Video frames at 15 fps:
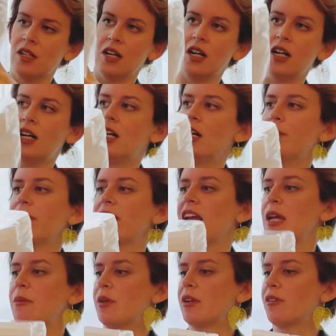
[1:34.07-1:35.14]
It
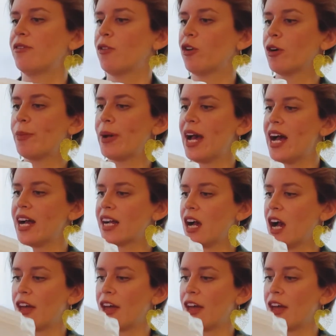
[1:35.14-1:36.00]
came in a 4-pack.